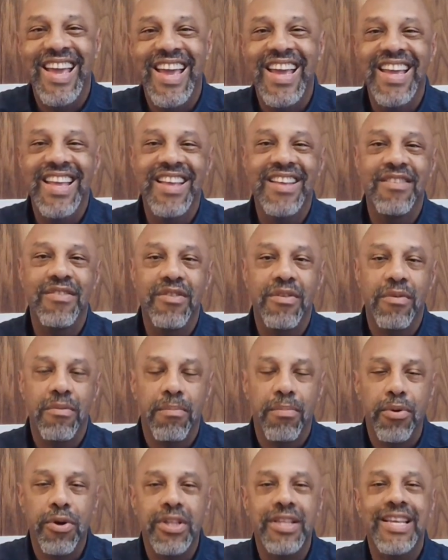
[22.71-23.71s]
and
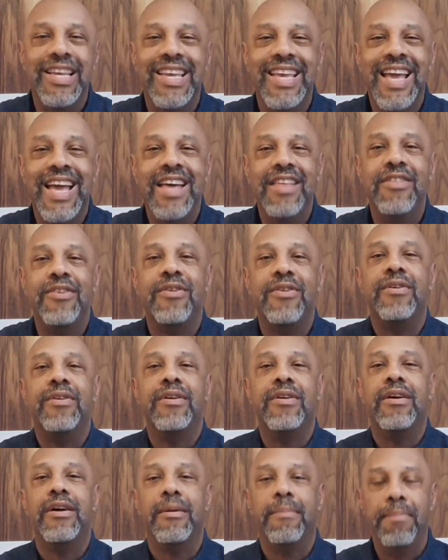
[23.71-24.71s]
put together
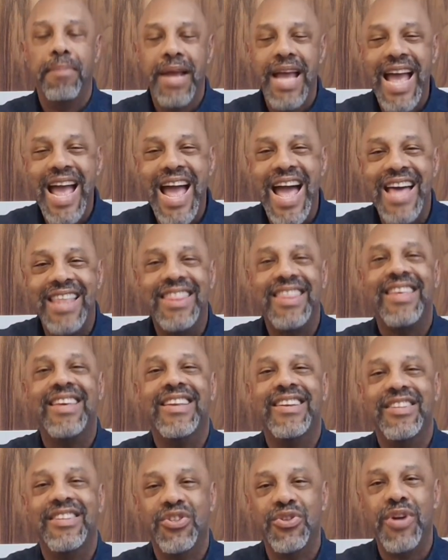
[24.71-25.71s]
a path and
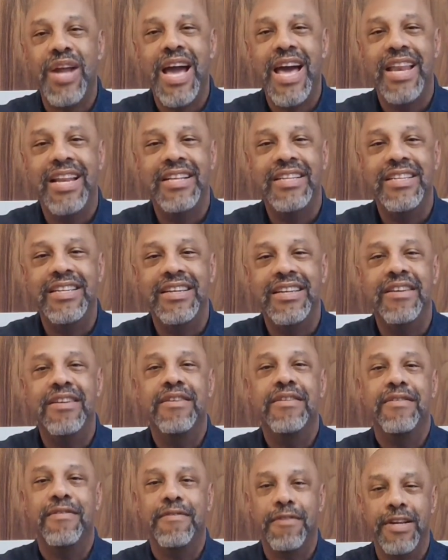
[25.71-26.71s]
a strategy
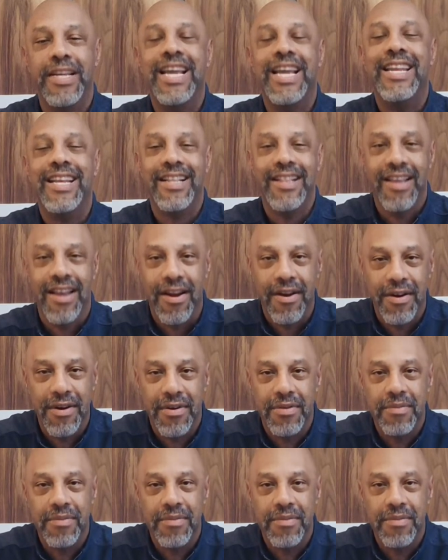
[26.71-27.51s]
for getting there.